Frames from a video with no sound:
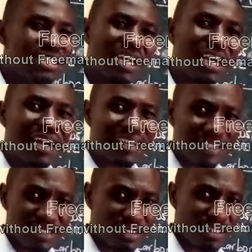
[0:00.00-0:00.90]

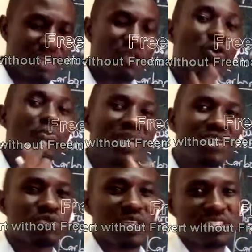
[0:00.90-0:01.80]
current compared
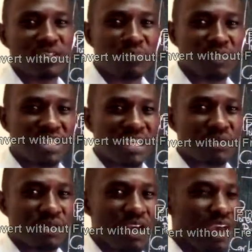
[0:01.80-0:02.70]
to a simple cell.
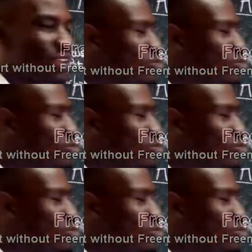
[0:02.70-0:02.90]
You